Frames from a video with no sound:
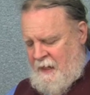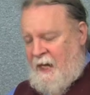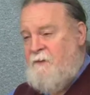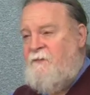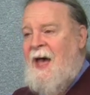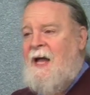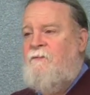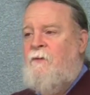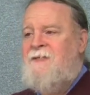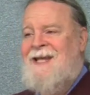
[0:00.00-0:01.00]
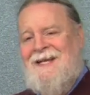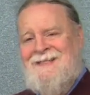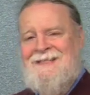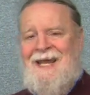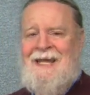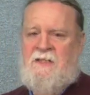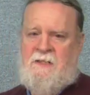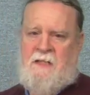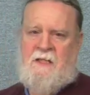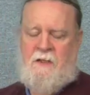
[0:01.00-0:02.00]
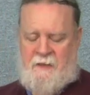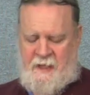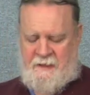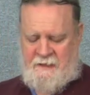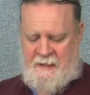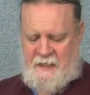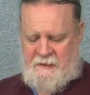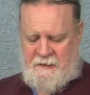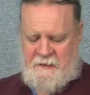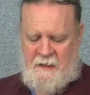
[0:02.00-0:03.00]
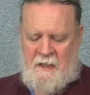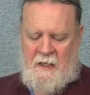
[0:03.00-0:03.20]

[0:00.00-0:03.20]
In fact, for 10 states in the United States